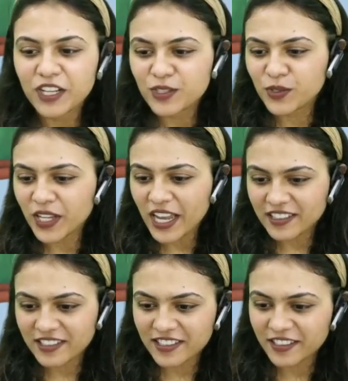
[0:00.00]
So
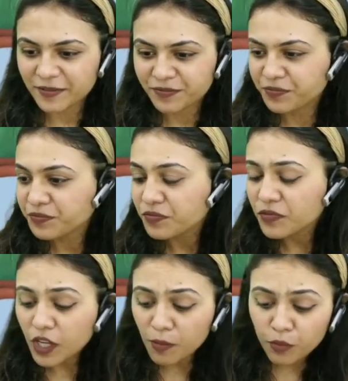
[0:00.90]
yes,
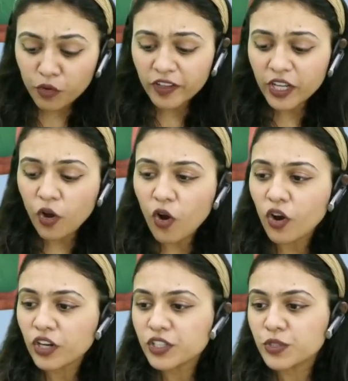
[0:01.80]
moving
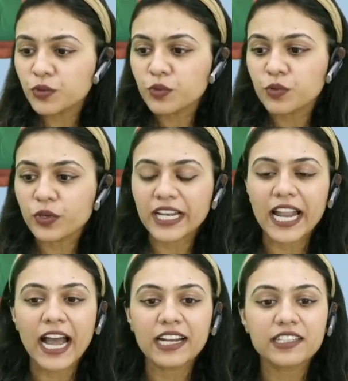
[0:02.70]
on to
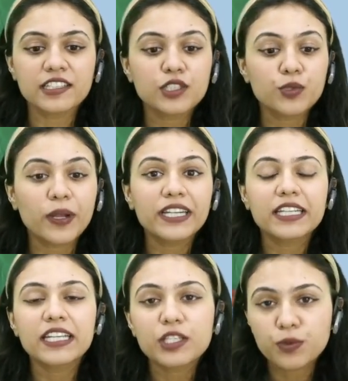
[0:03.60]
CLAT
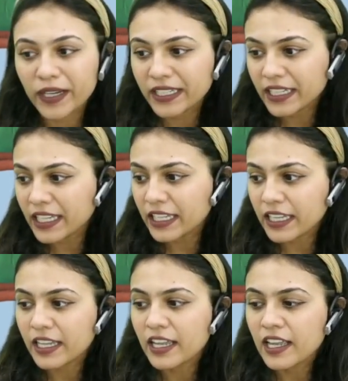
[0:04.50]
2020.